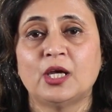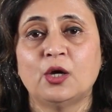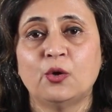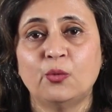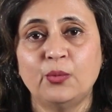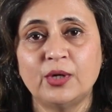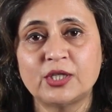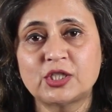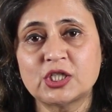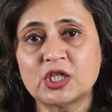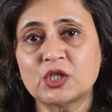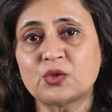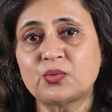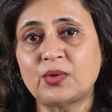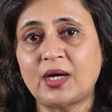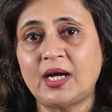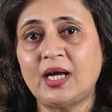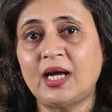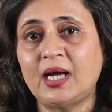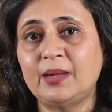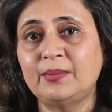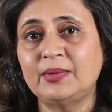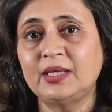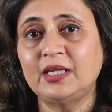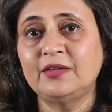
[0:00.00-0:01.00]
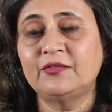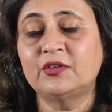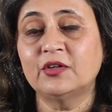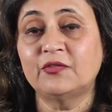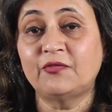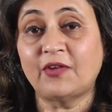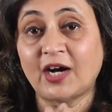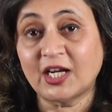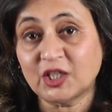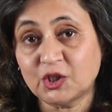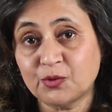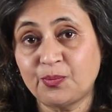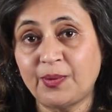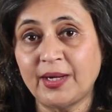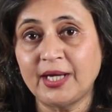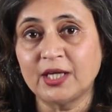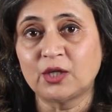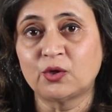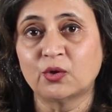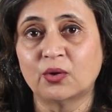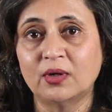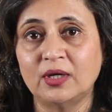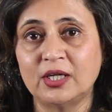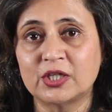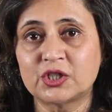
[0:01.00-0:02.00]
Which is why I believe the Vajpayee
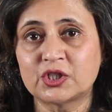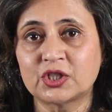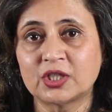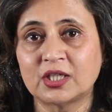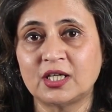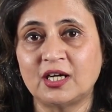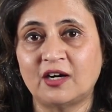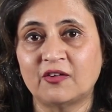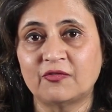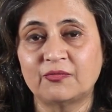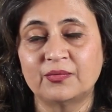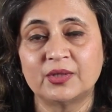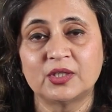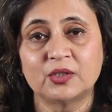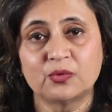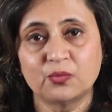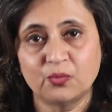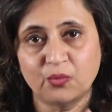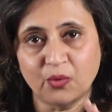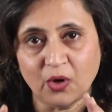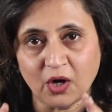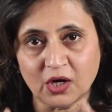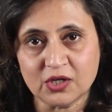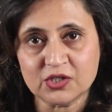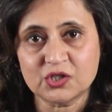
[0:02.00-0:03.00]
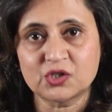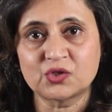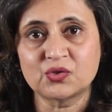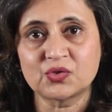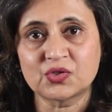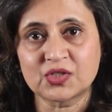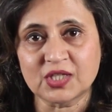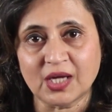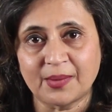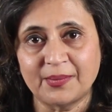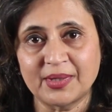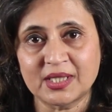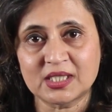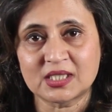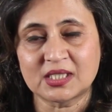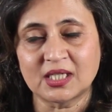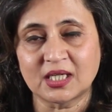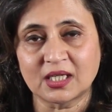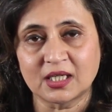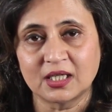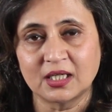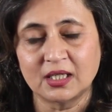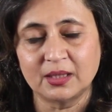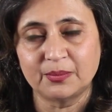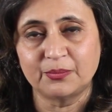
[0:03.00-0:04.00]
coalition government was to some
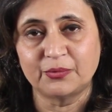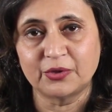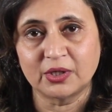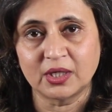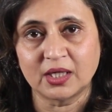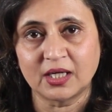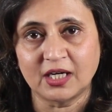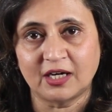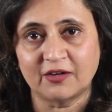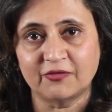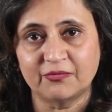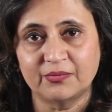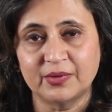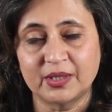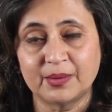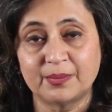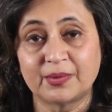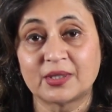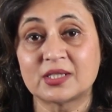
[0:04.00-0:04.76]
extent a liberal government,